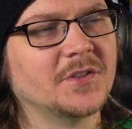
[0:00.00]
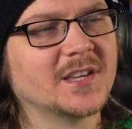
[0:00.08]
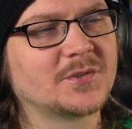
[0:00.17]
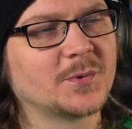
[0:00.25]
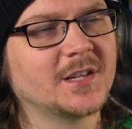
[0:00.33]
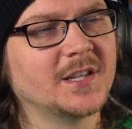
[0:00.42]
Dude,
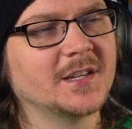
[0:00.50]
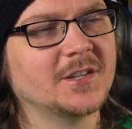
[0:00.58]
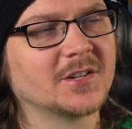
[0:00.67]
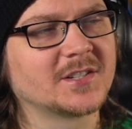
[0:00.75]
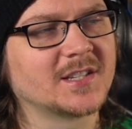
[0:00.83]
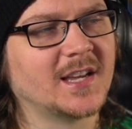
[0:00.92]
this so really
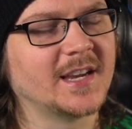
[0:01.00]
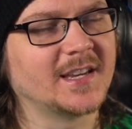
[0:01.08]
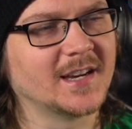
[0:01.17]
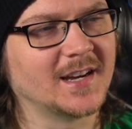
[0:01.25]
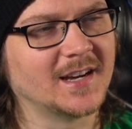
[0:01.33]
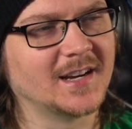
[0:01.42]
looks
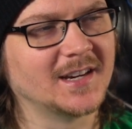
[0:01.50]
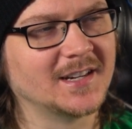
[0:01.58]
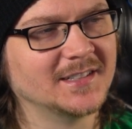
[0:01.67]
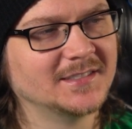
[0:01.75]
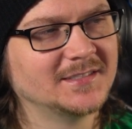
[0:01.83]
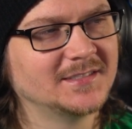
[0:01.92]
like like,
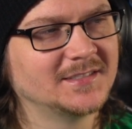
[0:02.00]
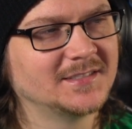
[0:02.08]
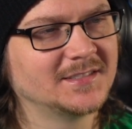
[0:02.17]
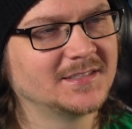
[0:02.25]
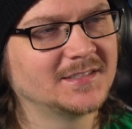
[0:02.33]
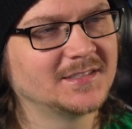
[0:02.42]
uh, with
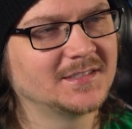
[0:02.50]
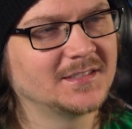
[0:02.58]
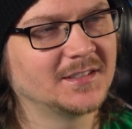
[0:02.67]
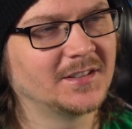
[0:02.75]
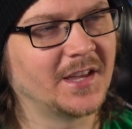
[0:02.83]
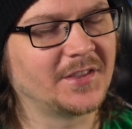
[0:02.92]
Sub-Zero,
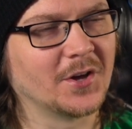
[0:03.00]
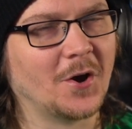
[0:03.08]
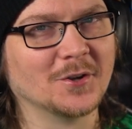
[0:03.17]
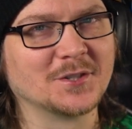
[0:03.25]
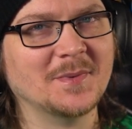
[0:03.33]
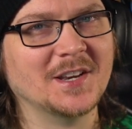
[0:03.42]
but you have like the
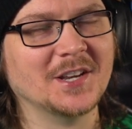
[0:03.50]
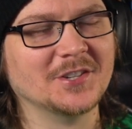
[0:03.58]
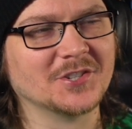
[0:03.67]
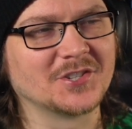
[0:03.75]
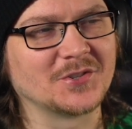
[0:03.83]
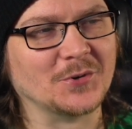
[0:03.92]
Ultimate
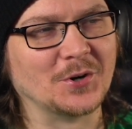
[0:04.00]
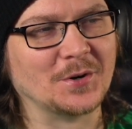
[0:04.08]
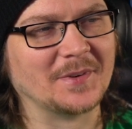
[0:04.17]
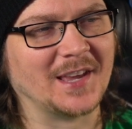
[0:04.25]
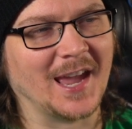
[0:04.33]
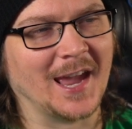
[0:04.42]
Ninja Storm